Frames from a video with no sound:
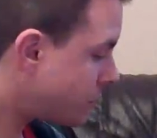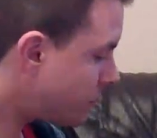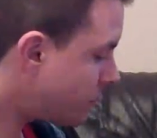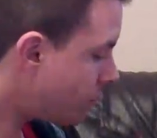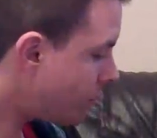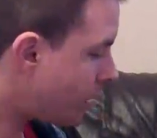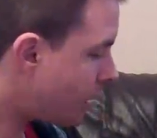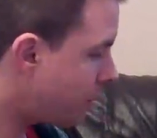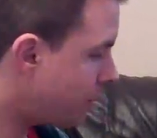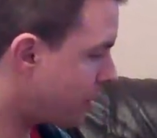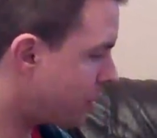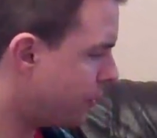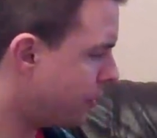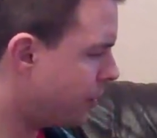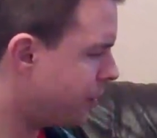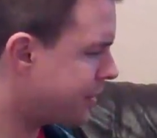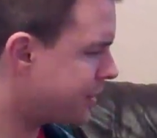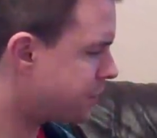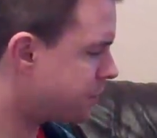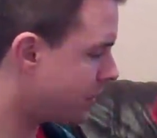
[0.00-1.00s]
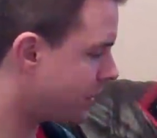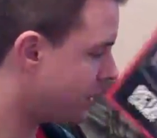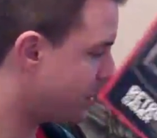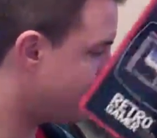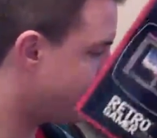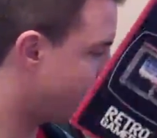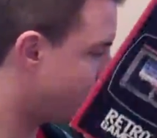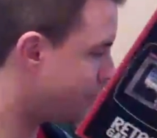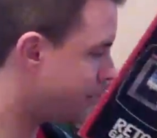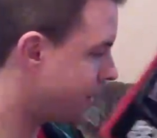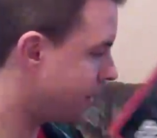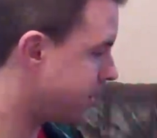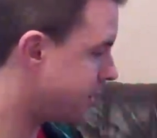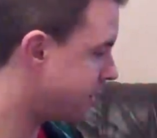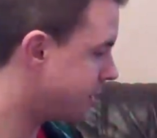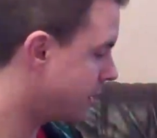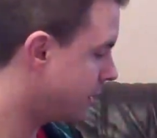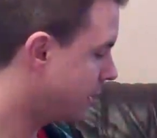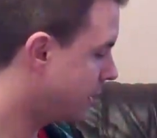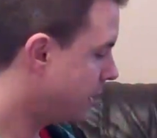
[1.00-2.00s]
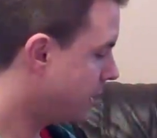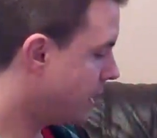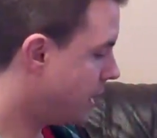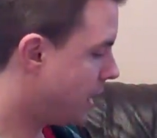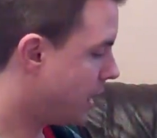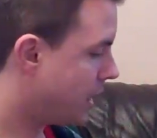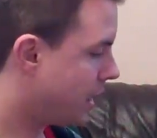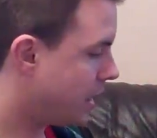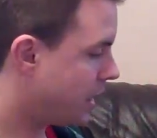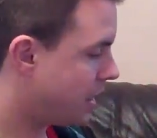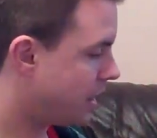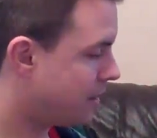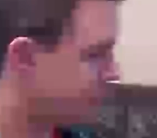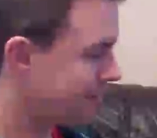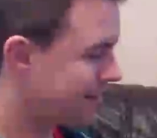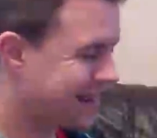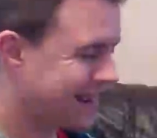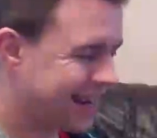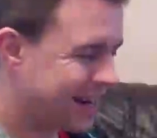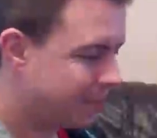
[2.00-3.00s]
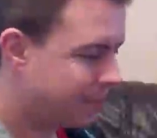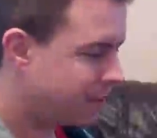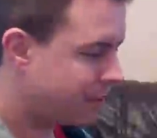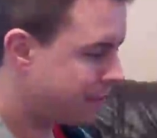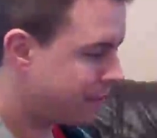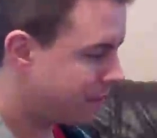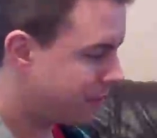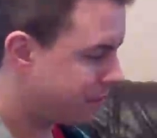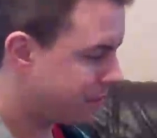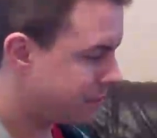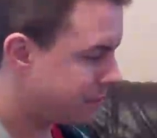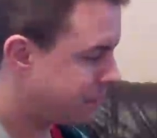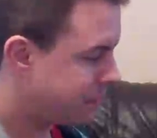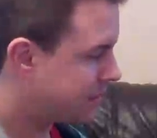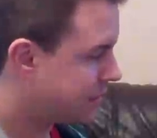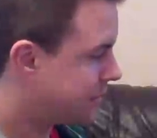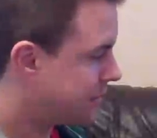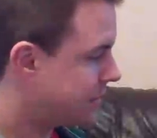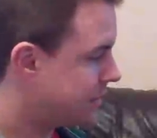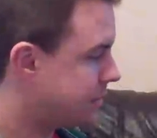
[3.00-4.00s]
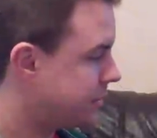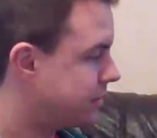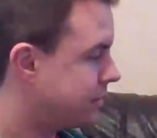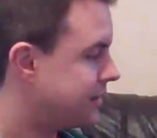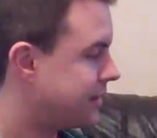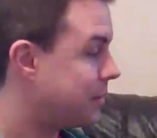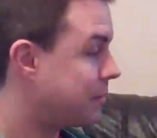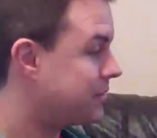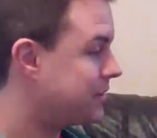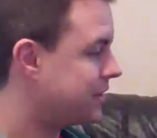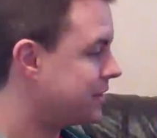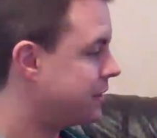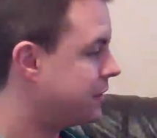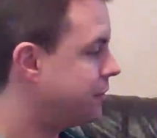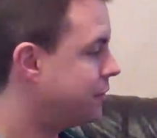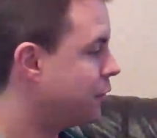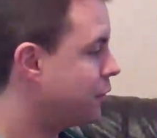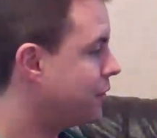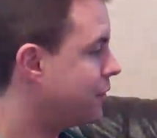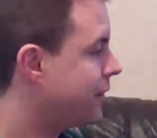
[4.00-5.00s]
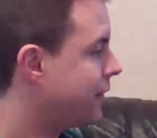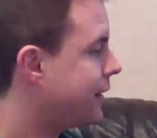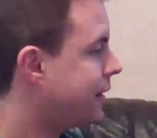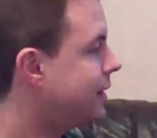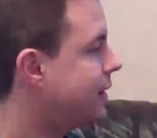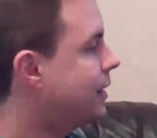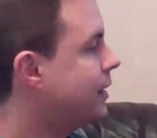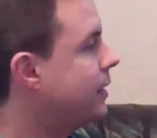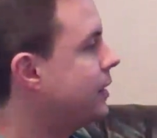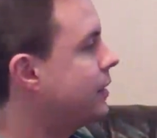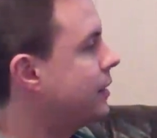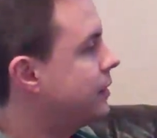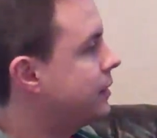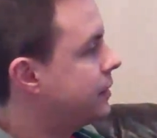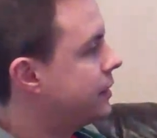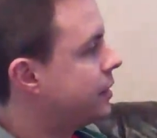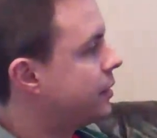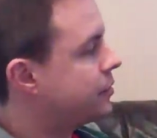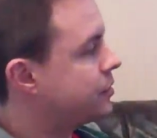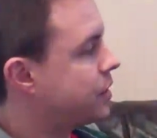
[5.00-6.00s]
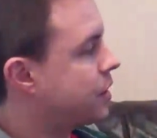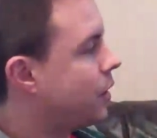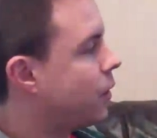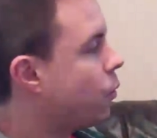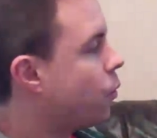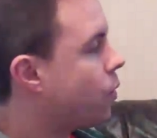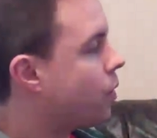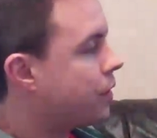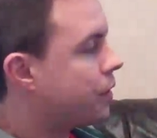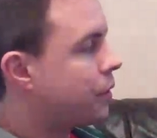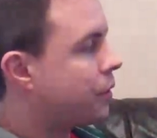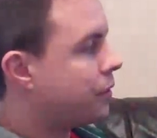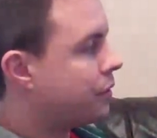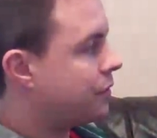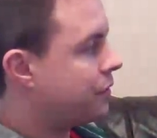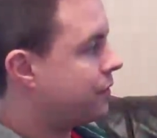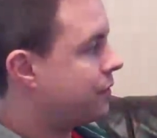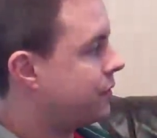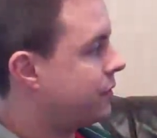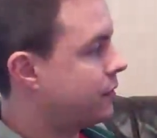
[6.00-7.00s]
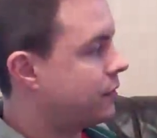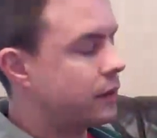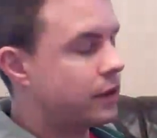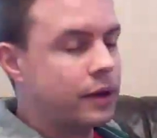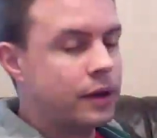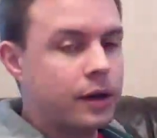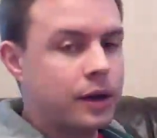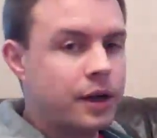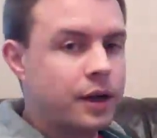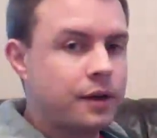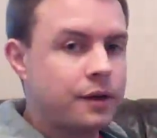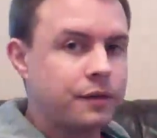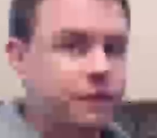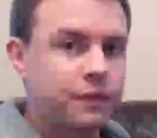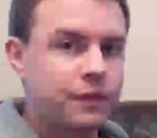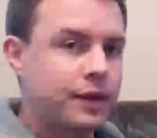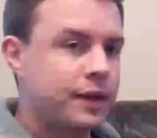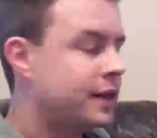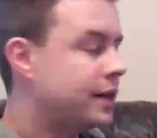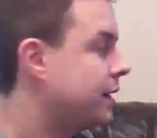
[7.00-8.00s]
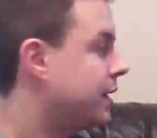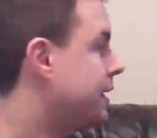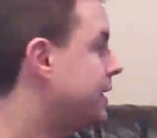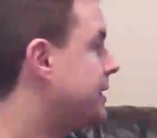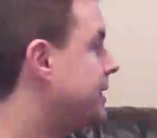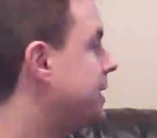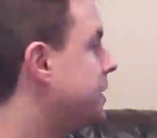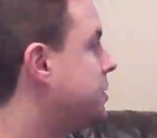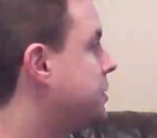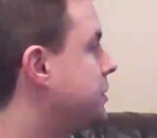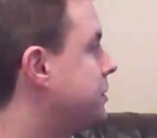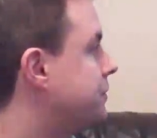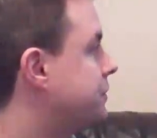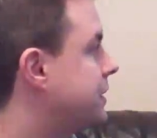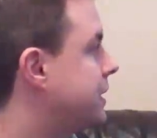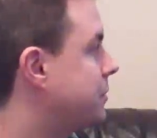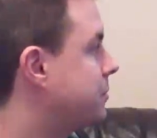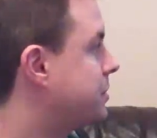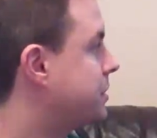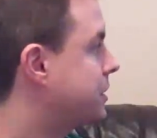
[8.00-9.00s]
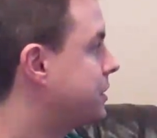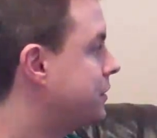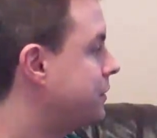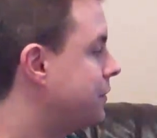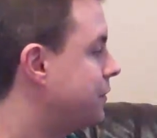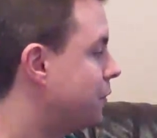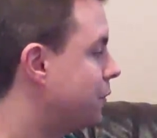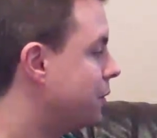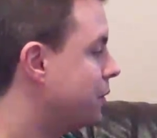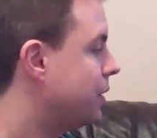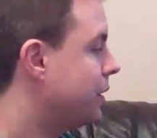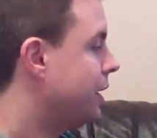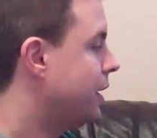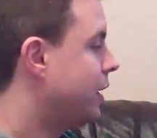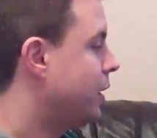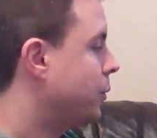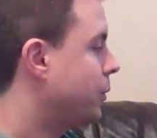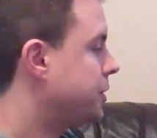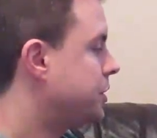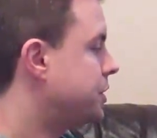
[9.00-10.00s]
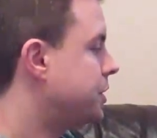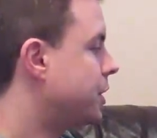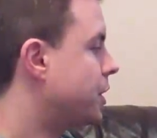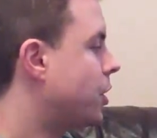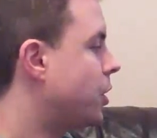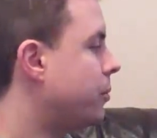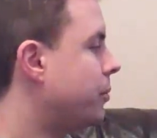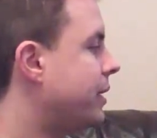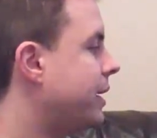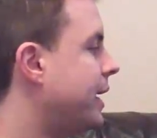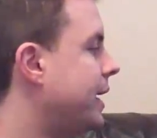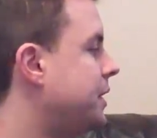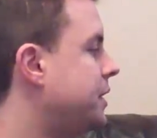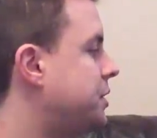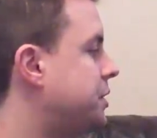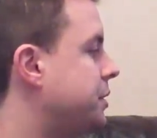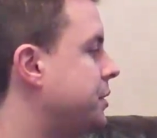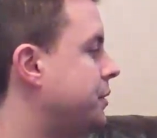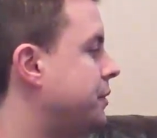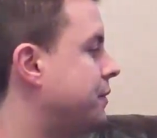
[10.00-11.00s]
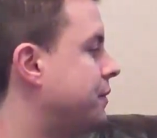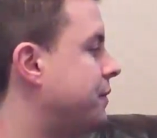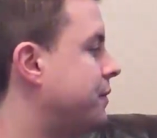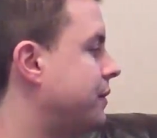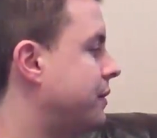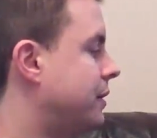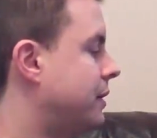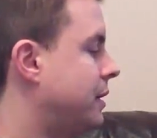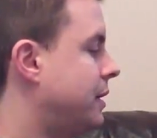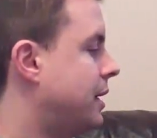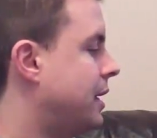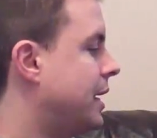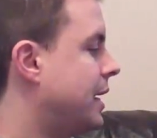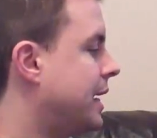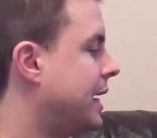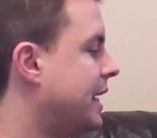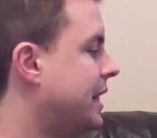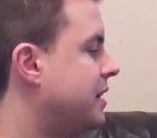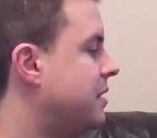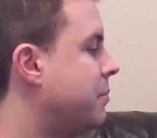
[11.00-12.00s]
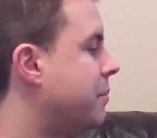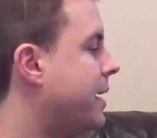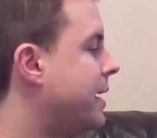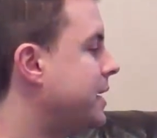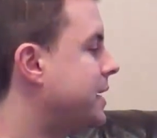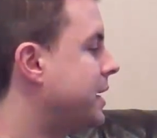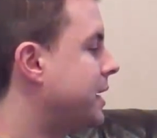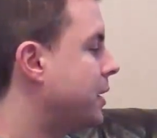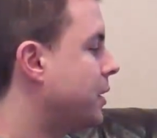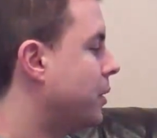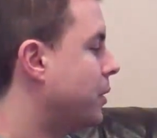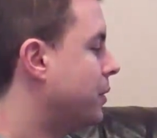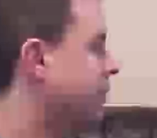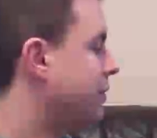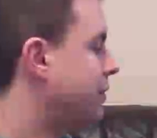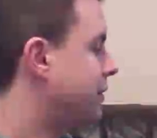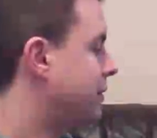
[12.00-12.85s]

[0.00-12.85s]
But the real reason why I bought this, again, I'm a big Zap 64 fan. There was a one-off kind of edition of Zap 64, which is a combination of, again, the making of.